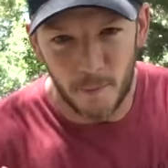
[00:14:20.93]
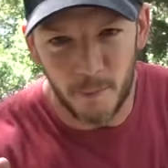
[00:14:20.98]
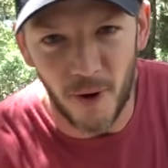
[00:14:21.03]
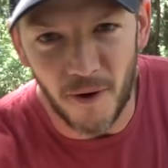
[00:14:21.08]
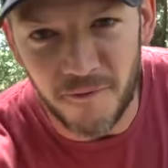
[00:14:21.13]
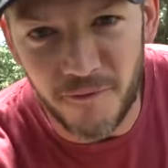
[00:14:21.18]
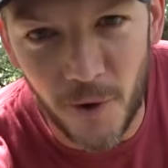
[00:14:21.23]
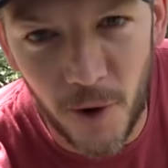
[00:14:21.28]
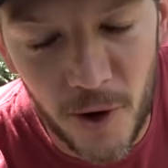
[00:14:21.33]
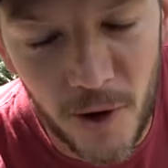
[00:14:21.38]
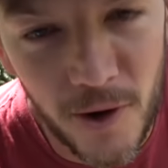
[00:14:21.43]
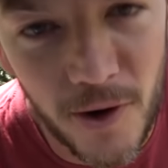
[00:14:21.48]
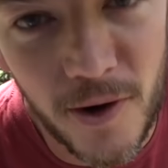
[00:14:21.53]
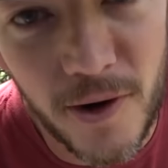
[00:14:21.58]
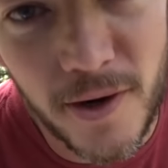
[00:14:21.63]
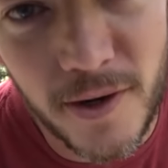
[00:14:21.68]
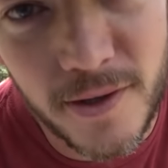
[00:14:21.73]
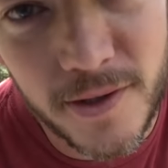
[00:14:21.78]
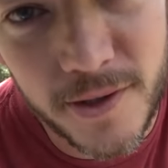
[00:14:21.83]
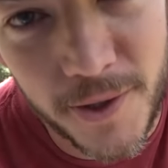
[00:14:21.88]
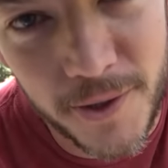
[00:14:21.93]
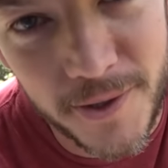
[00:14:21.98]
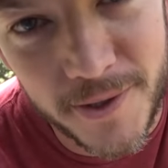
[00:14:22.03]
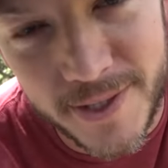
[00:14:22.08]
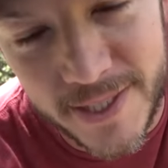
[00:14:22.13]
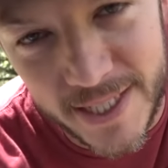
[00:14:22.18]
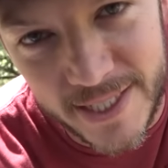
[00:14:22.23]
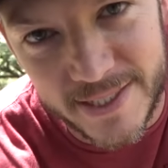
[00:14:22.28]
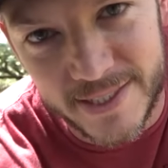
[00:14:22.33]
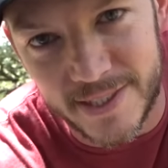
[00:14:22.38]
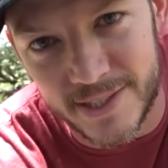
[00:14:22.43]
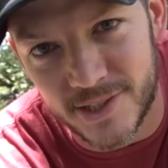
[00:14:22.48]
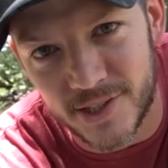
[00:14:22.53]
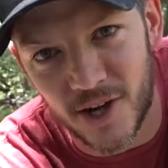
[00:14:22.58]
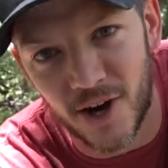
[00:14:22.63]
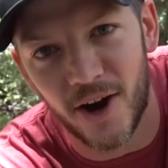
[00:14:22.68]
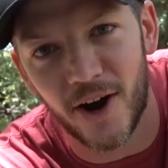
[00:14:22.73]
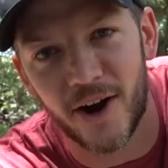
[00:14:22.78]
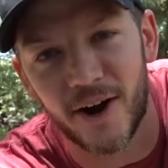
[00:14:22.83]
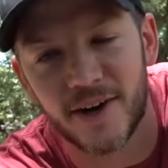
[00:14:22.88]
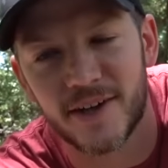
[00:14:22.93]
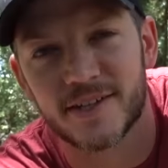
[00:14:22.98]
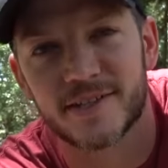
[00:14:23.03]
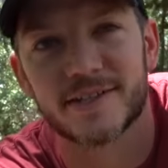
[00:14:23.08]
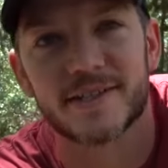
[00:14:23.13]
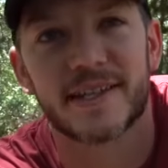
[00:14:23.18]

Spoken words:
Before Cooter takes this car and